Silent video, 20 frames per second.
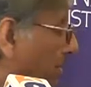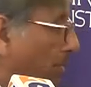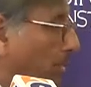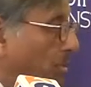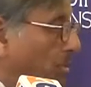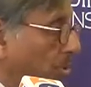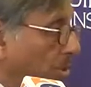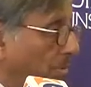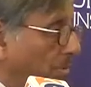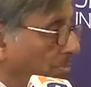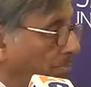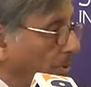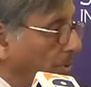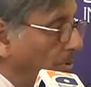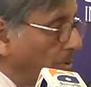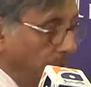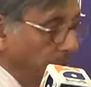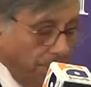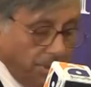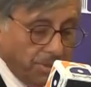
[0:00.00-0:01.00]
the most
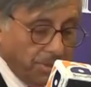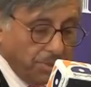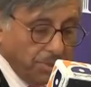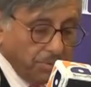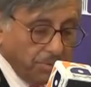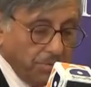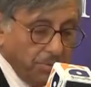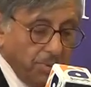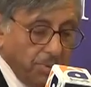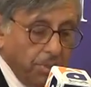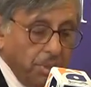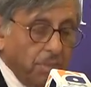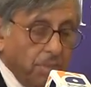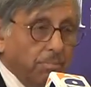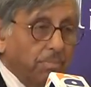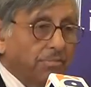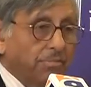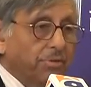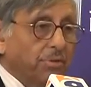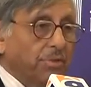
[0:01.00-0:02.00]
important issue
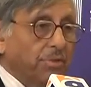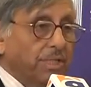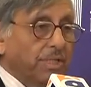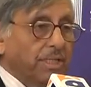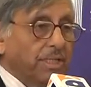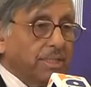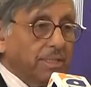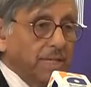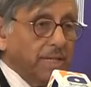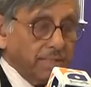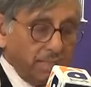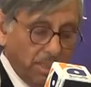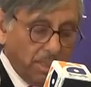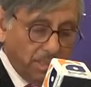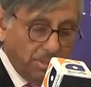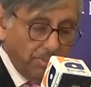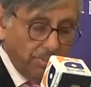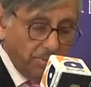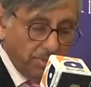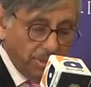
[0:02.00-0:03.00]
before the international
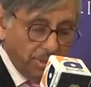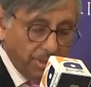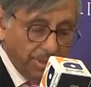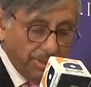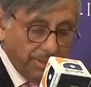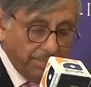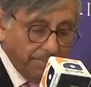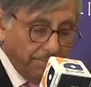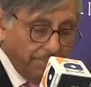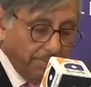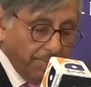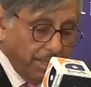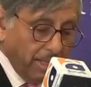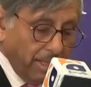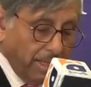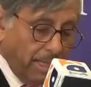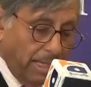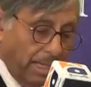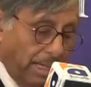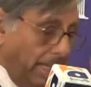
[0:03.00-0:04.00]
community.
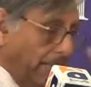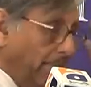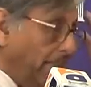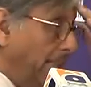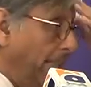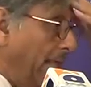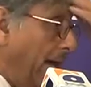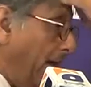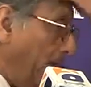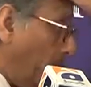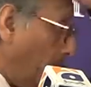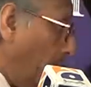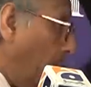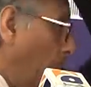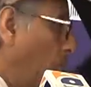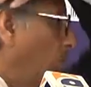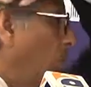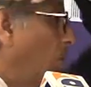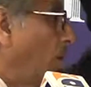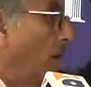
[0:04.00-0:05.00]
In that
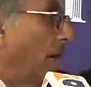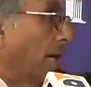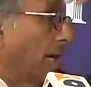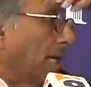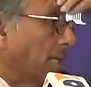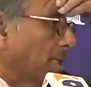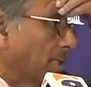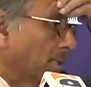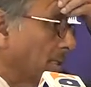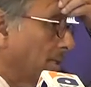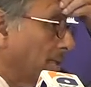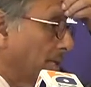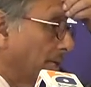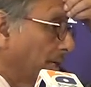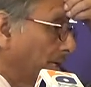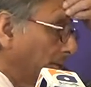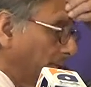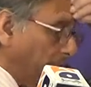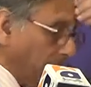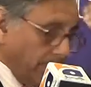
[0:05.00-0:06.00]
war against
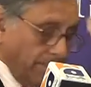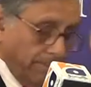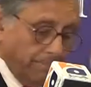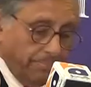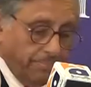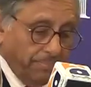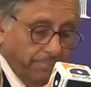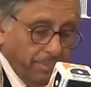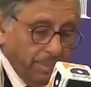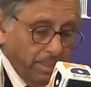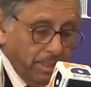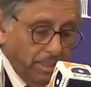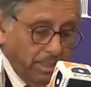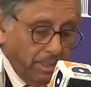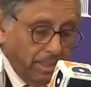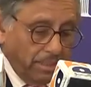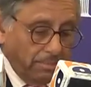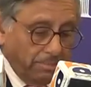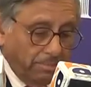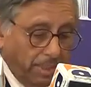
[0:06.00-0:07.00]
terrorism,
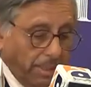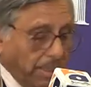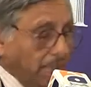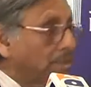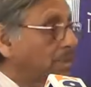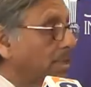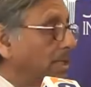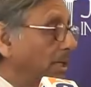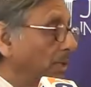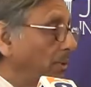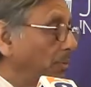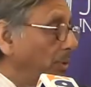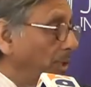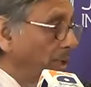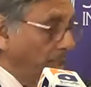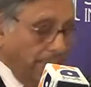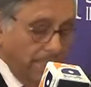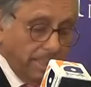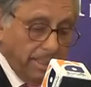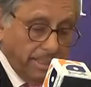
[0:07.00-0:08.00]
Pakistan
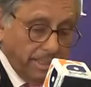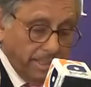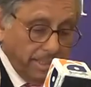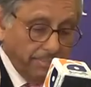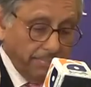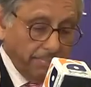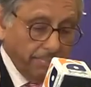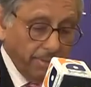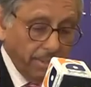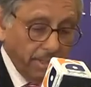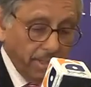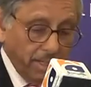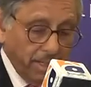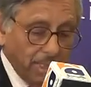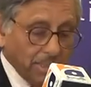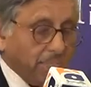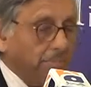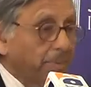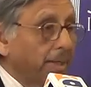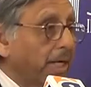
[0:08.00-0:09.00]
willy-nilly
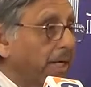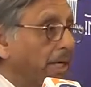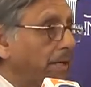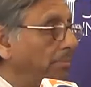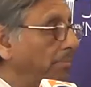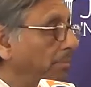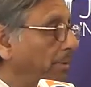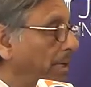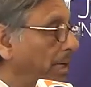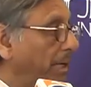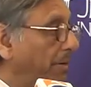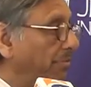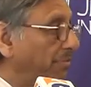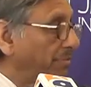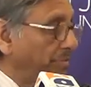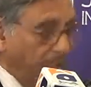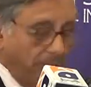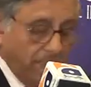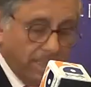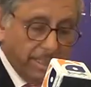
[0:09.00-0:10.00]
has become a
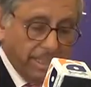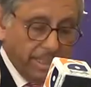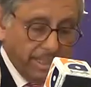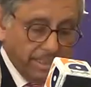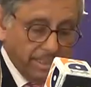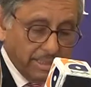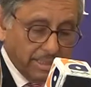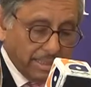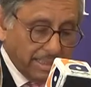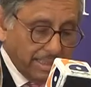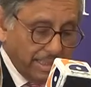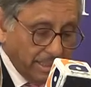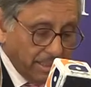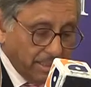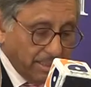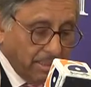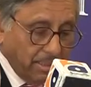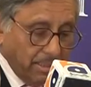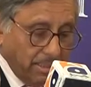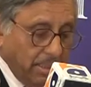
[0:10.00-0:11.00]
frontline
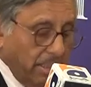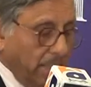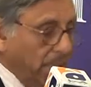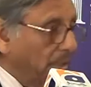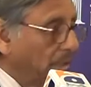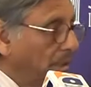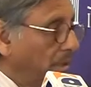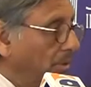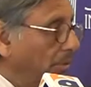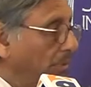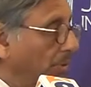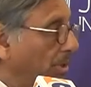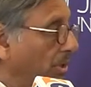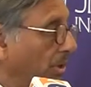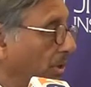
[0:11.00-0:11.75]
state with